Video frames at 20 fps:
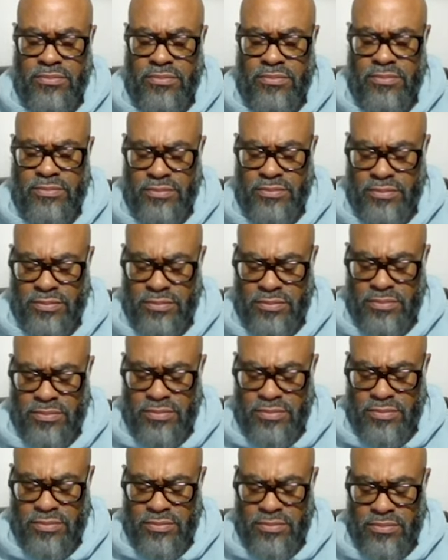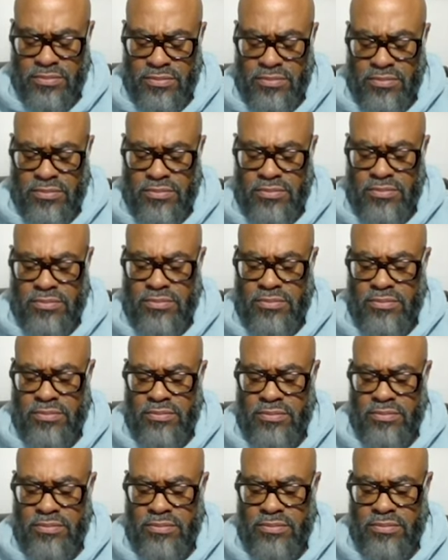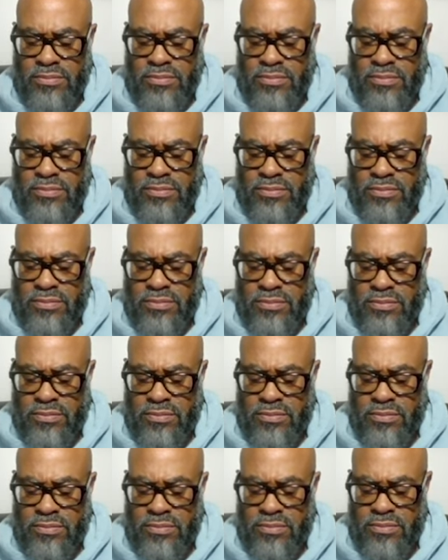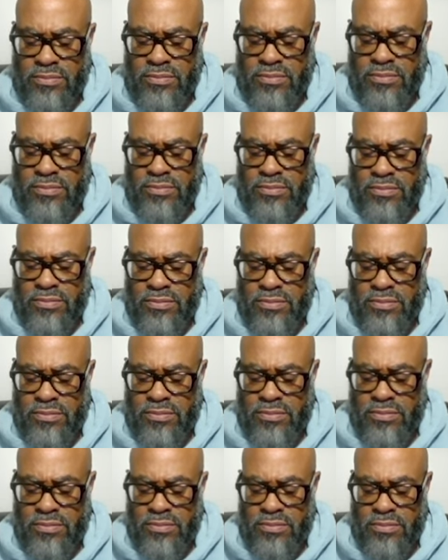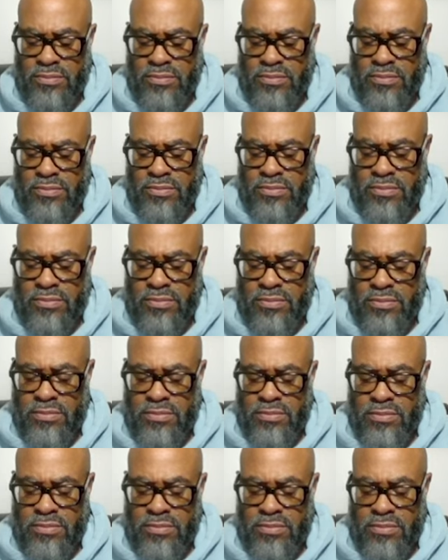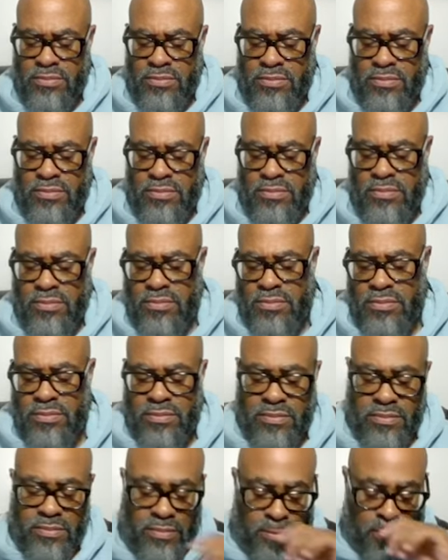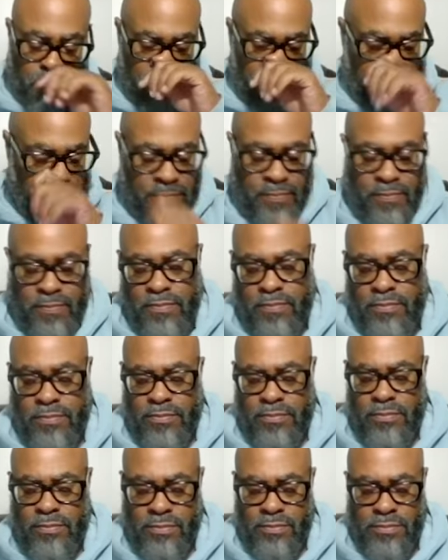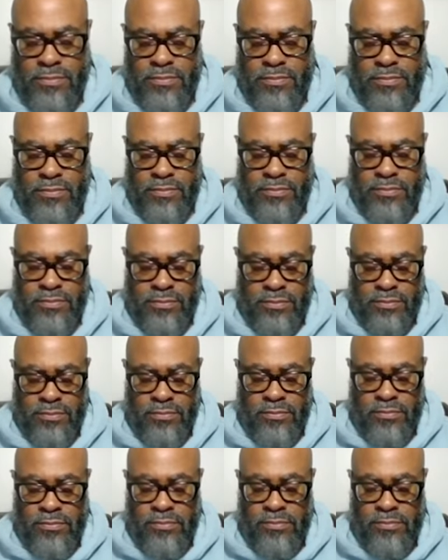[no speech]